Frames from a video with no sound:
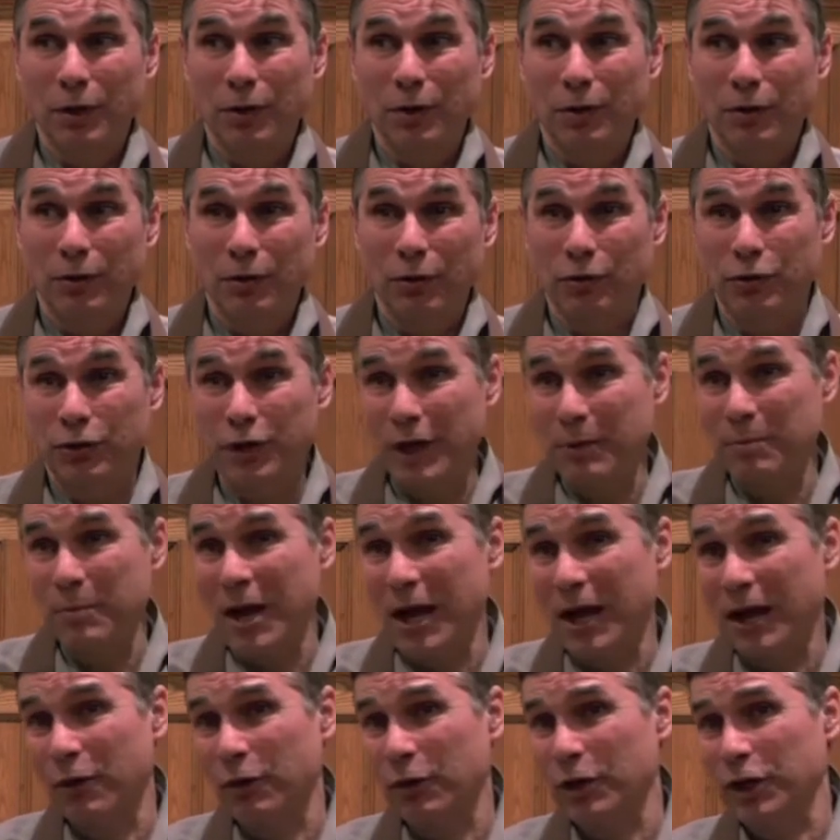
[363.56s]
So
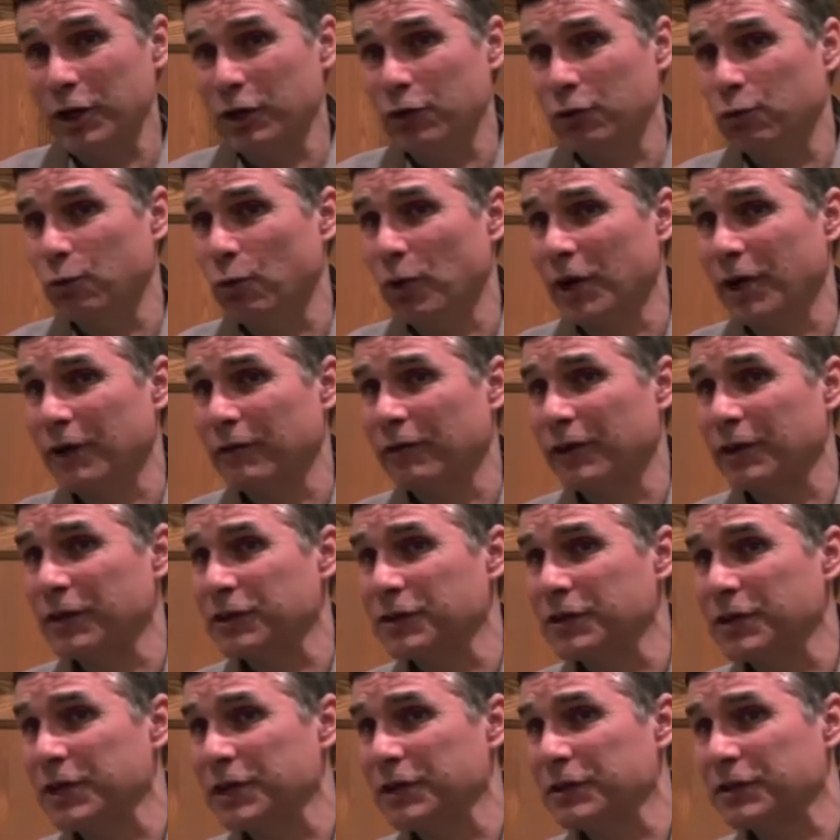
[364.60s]
somehow each one of
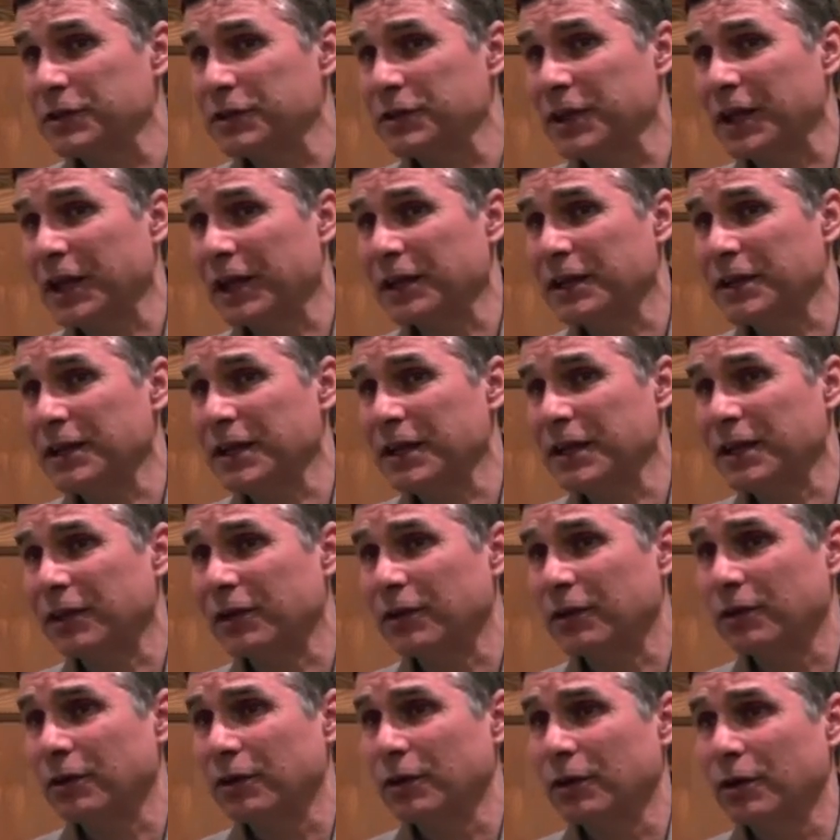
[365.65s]
us needs a
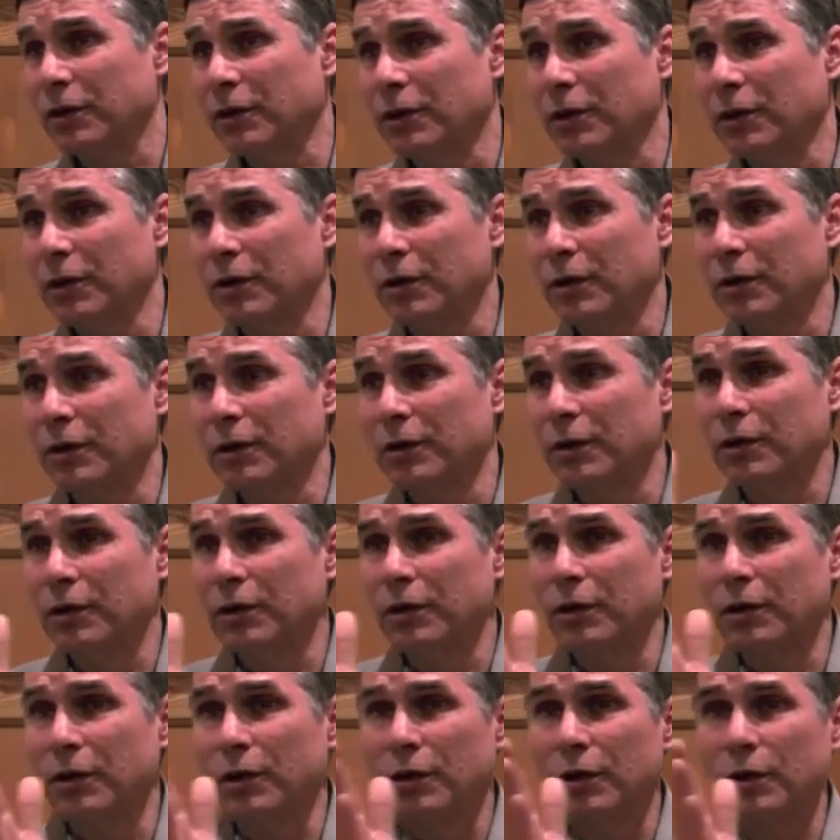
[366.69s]
technique.
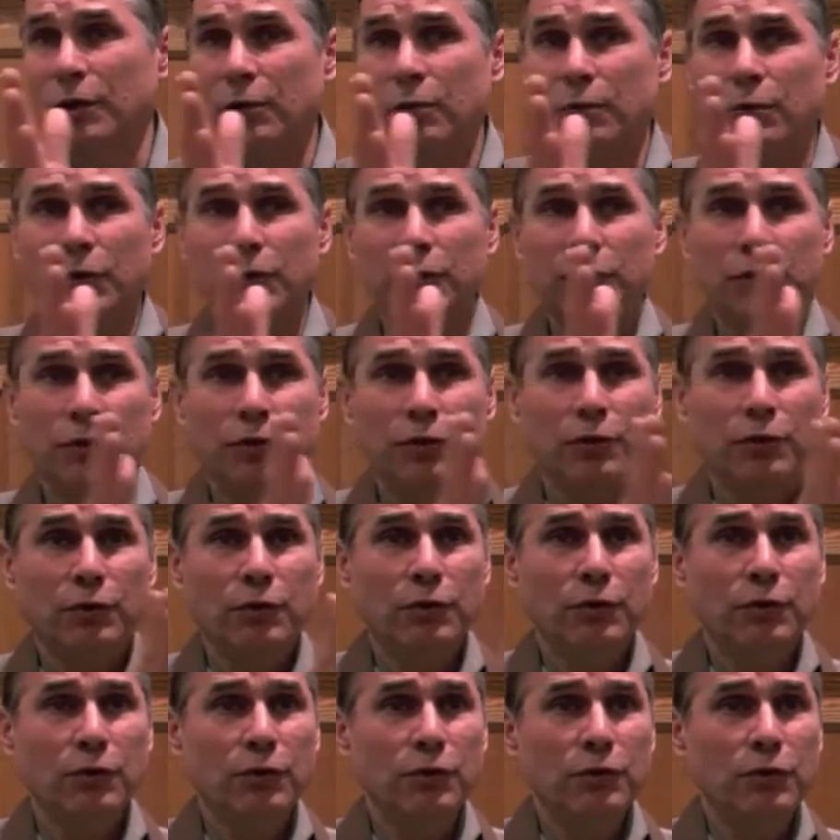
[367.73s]

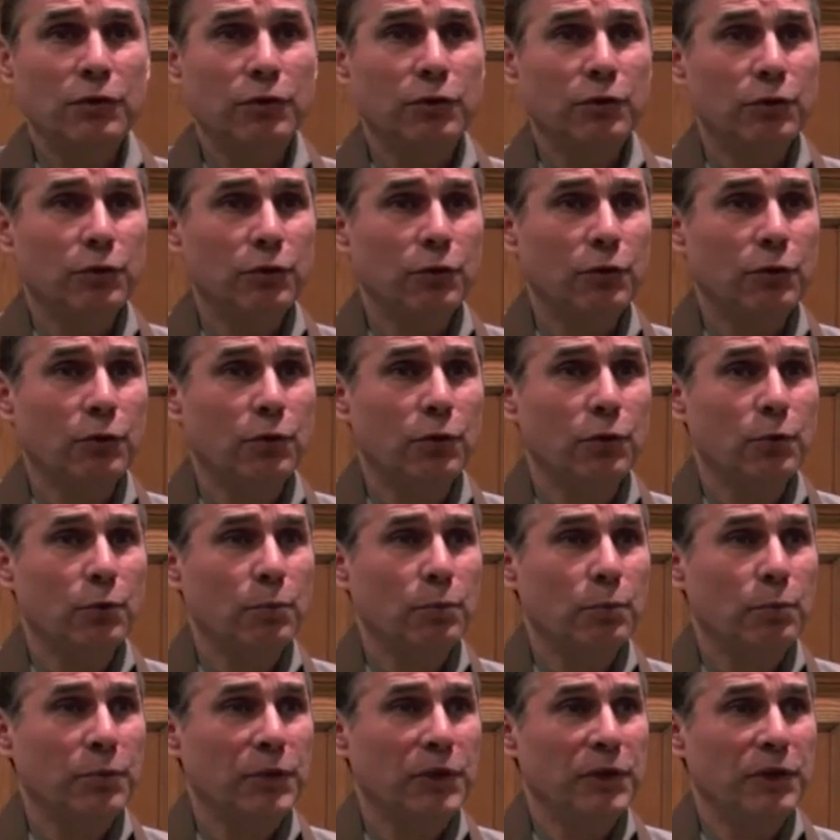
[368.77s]
Return to
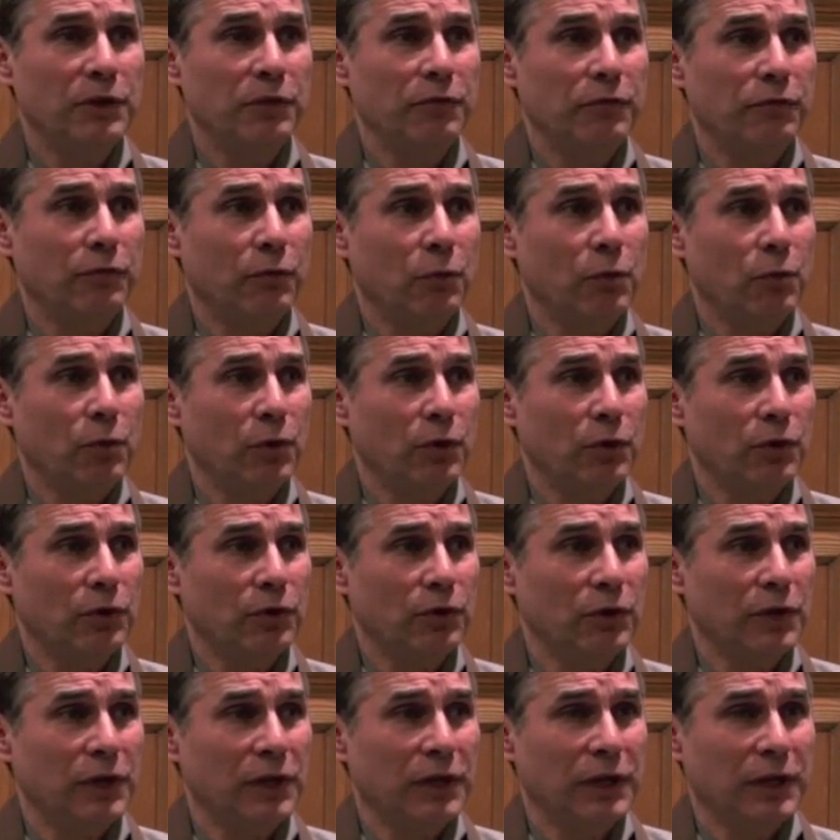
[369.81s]
before
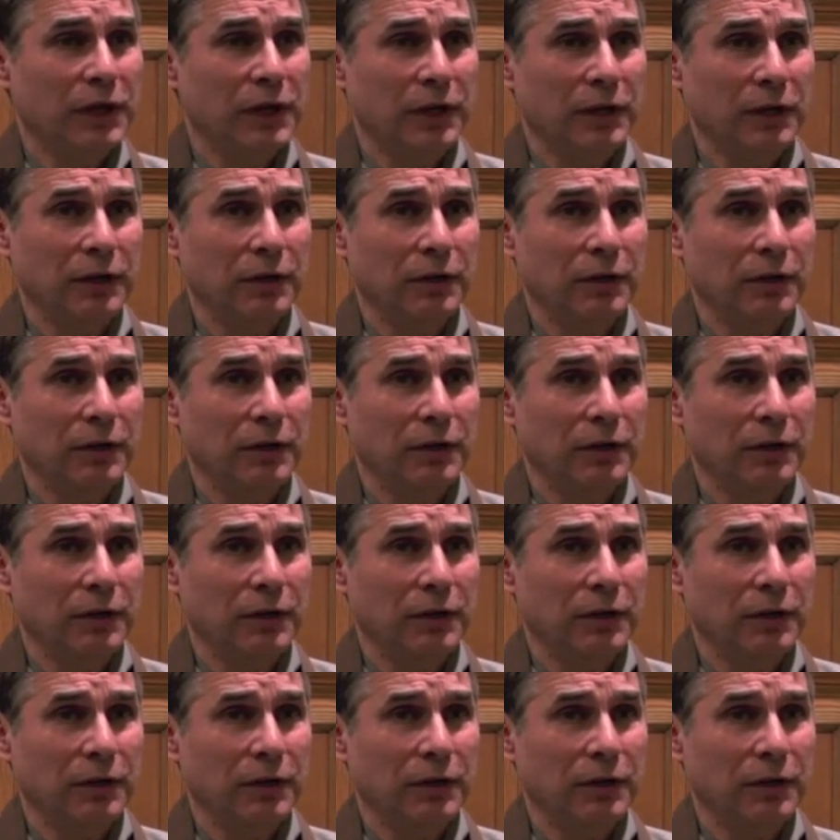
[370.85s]
thinking.